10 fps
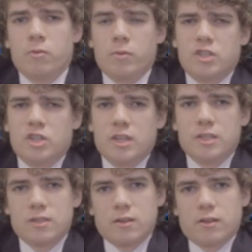which
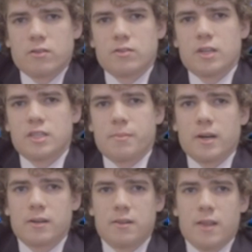is a little
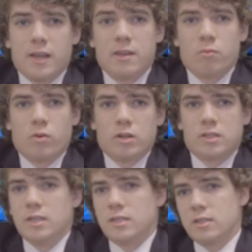suspect that he
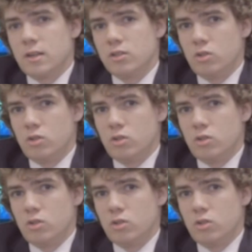wants his sons